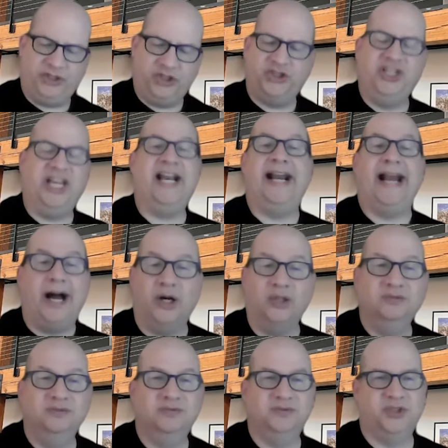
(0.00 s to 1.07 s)
let's just get it
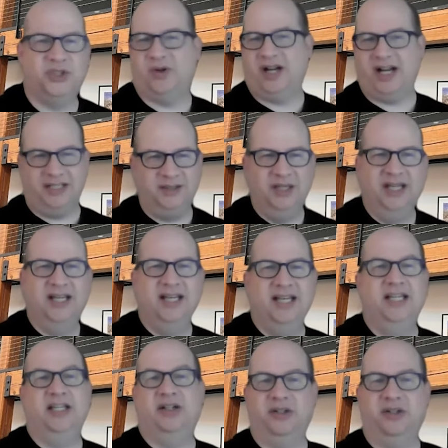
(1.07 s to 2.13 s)
out. So I
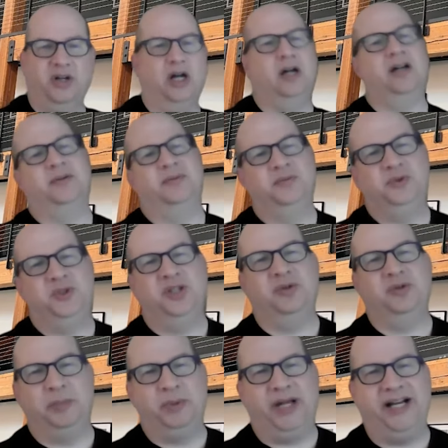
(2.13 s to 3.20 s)

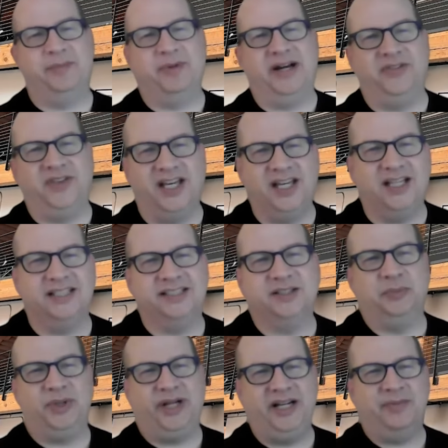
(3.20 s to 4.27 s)
complaining about
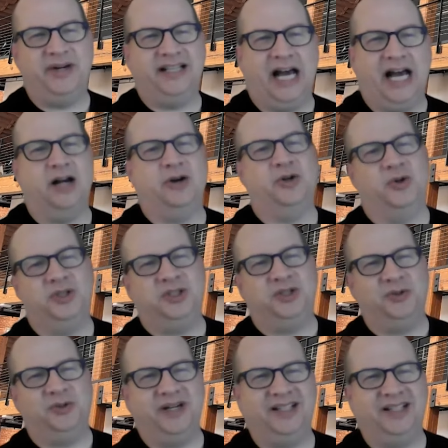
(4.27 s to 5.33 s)
this, I don't know what
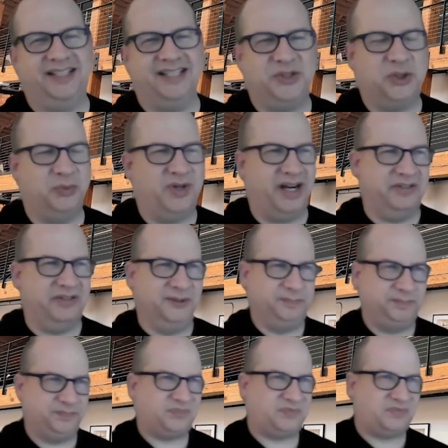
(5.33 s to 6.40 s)
to do about this or
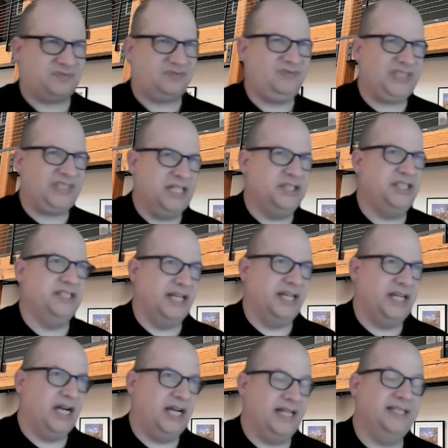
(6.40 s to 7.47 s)
whatever. She's
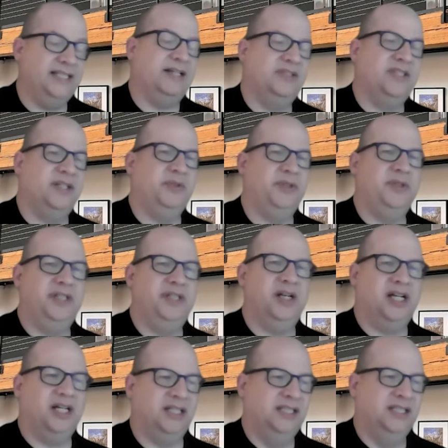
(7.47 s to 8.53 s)
like, all right, sounds like
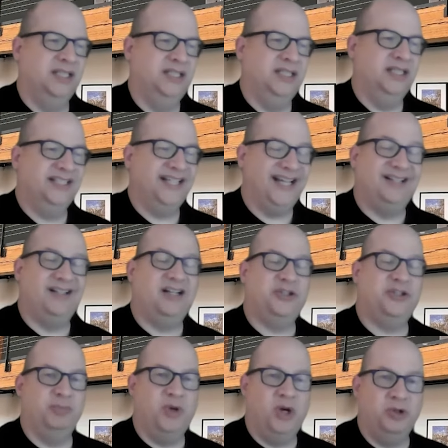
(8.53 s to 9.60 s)
we kind of
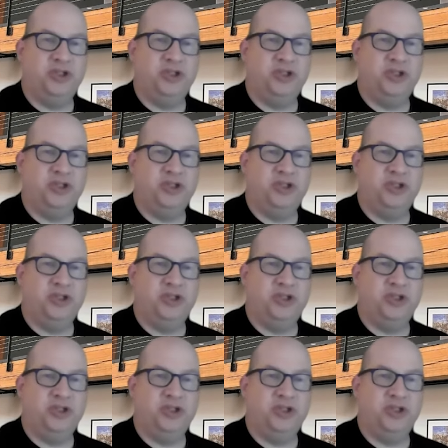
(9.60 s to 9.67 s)
lost